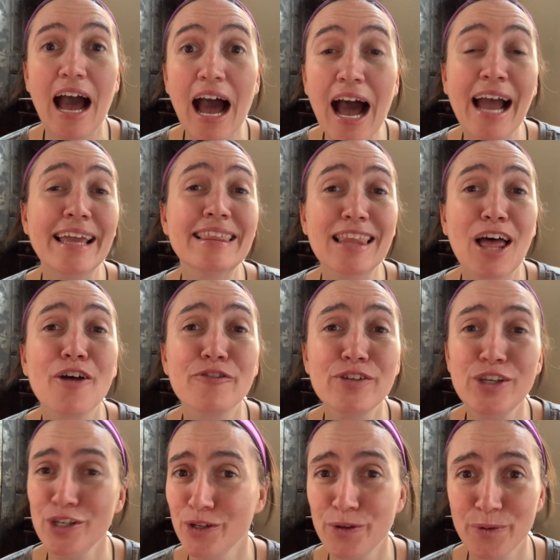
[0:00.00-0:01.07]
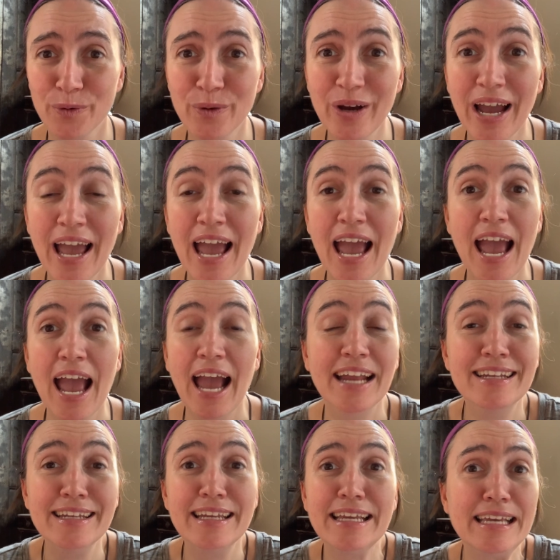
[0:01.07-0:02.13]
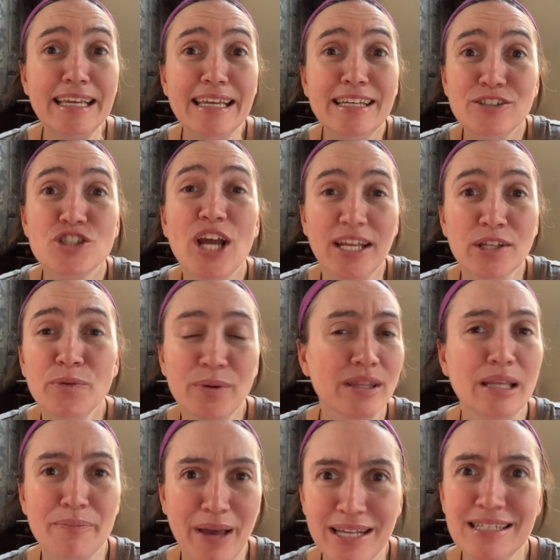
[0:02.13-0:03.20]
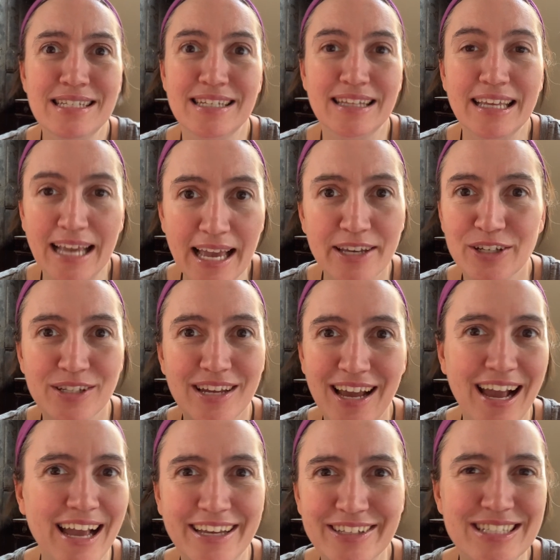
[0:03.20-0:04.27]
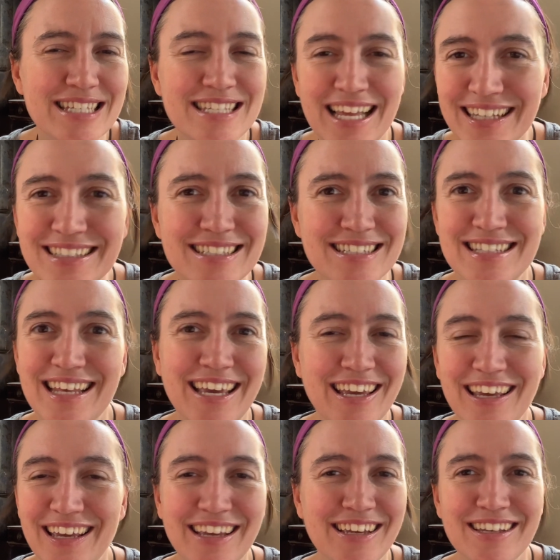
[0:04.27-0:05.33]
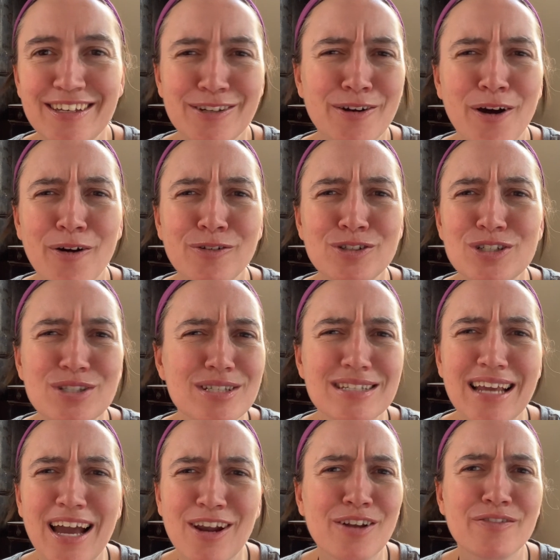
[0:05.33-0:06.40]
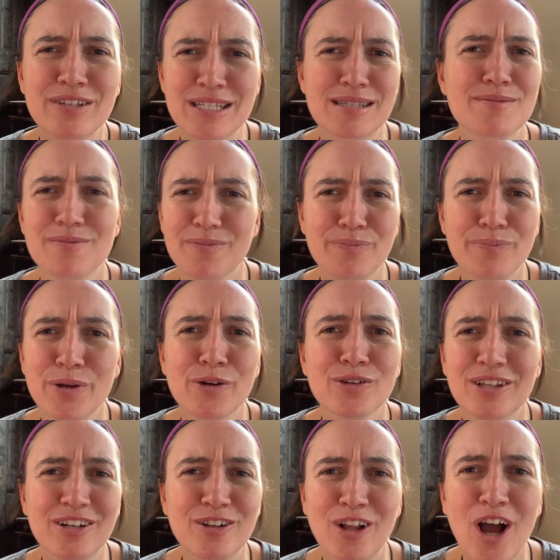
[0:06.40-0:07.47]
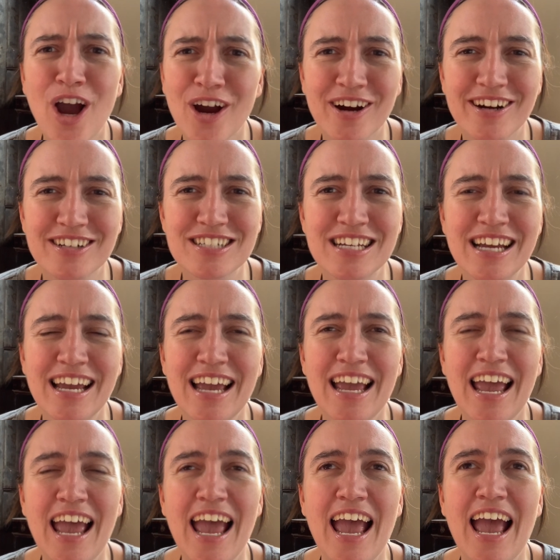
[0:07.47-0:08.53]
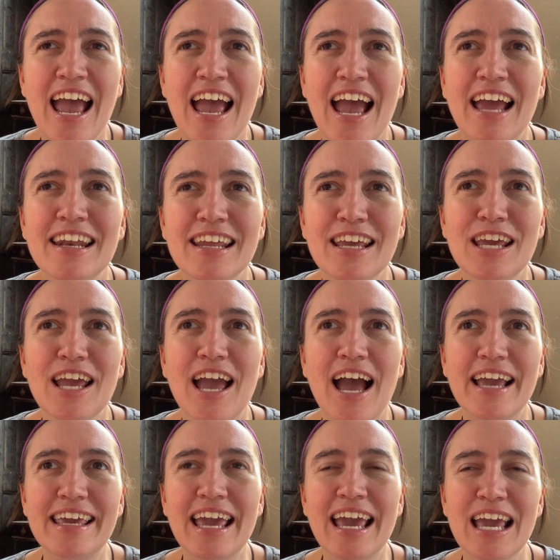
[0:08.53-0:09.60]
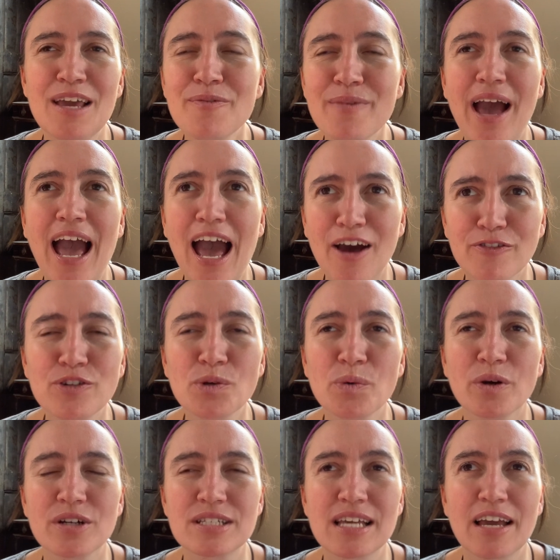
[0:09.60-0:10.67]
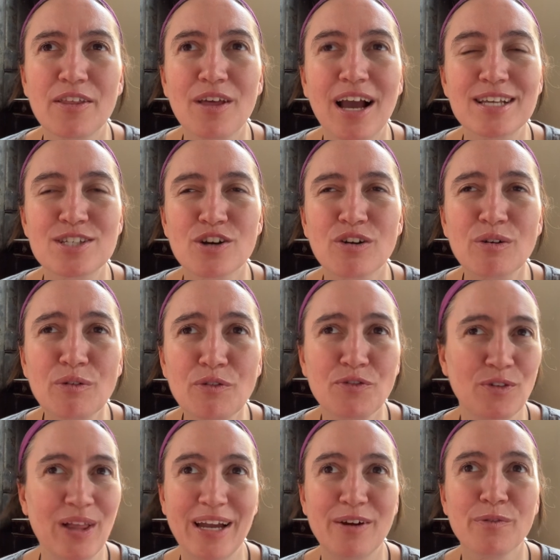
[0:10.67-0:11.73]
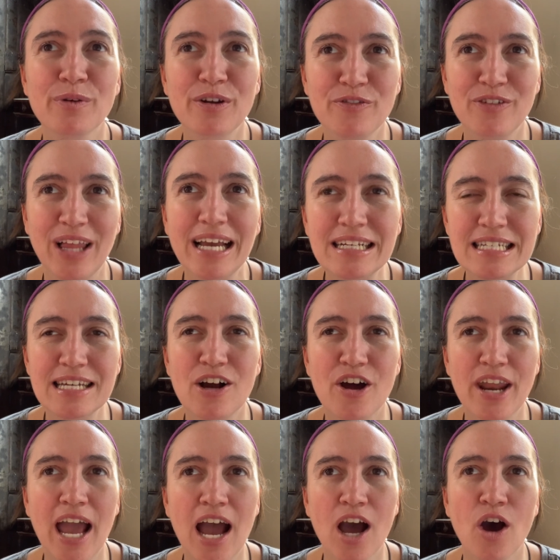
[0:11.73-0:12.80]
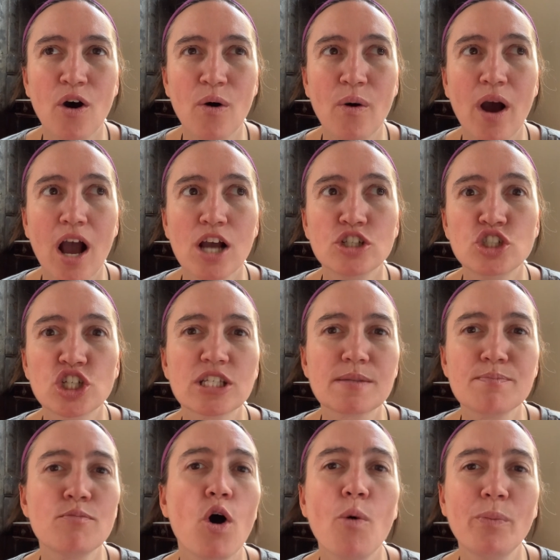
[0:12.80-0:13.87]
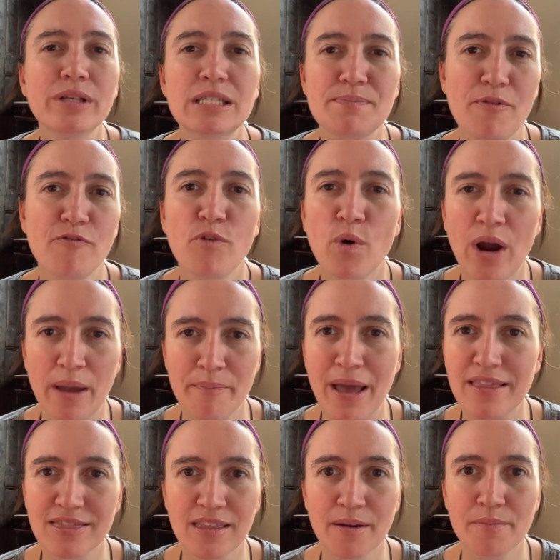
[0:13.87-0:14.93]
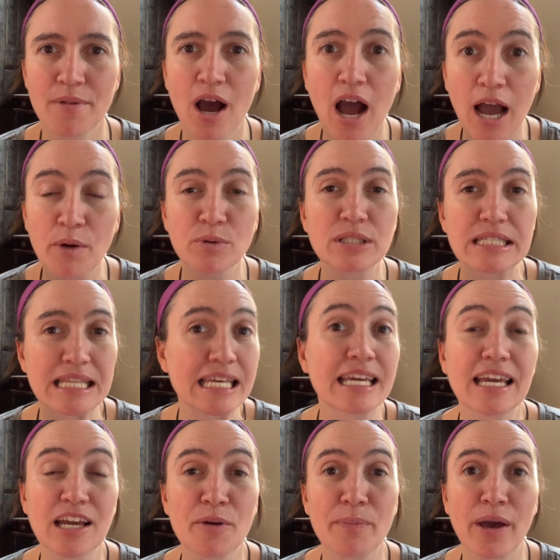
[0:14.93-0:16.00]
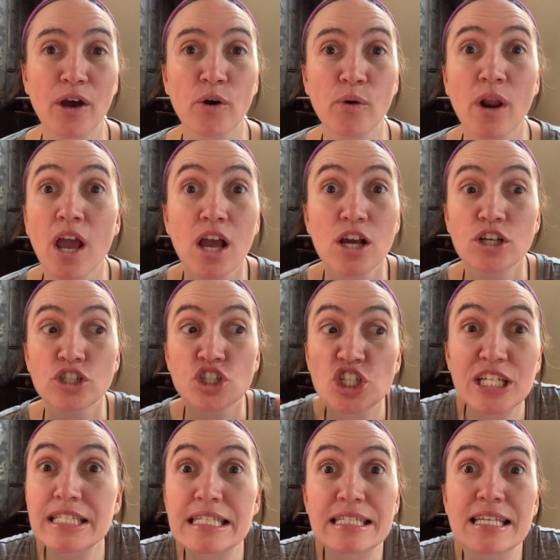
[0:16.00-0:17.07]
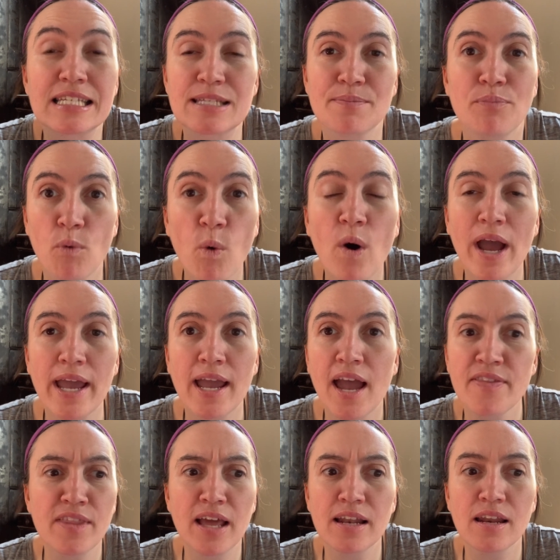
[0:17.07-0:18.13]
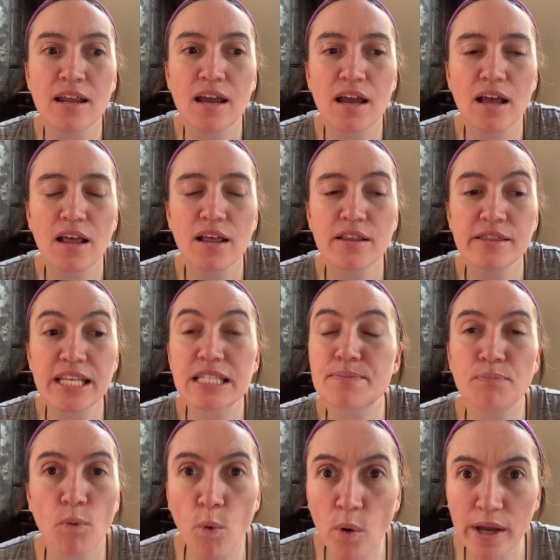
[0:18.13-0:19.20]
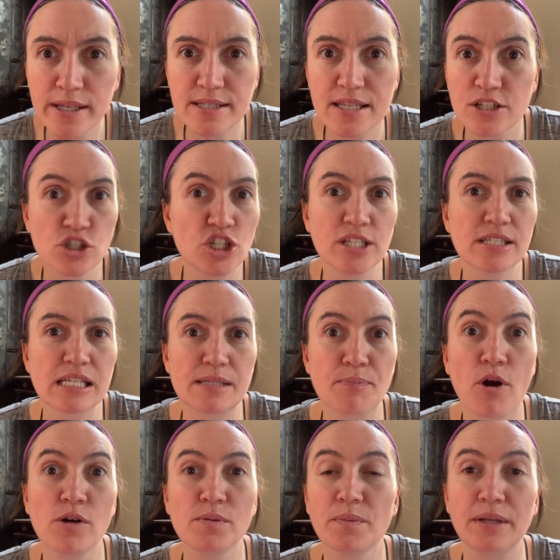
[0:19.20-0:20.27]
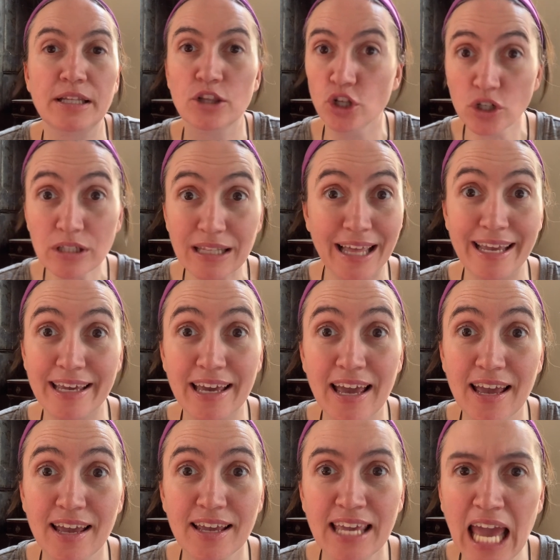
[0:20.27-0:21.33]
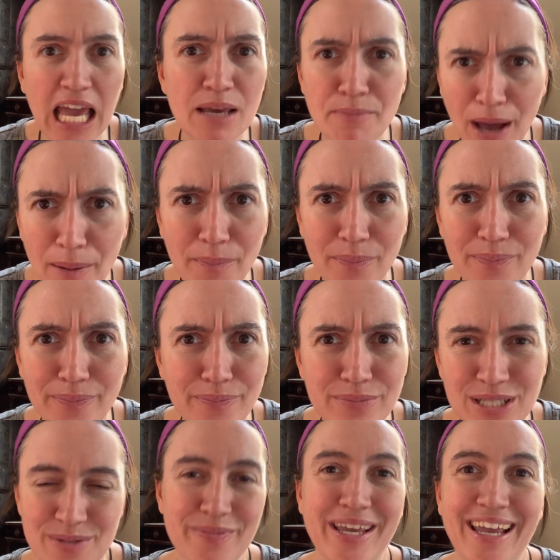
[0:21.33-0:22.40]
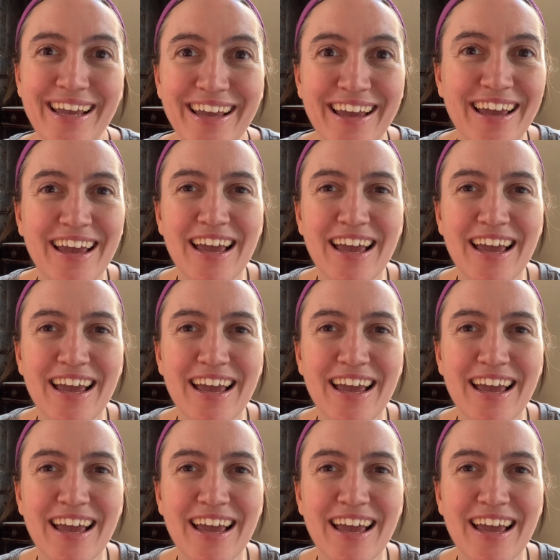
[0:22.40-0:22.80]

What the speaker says: I love you. And he genuinely meant it. Like I could sense just out of his pure little heart. And I came afterwards, I started reflecting on how just moments before I met them, I was thinking about Jesus as a boy. And then these boys that Jesus probably looked like came up to me.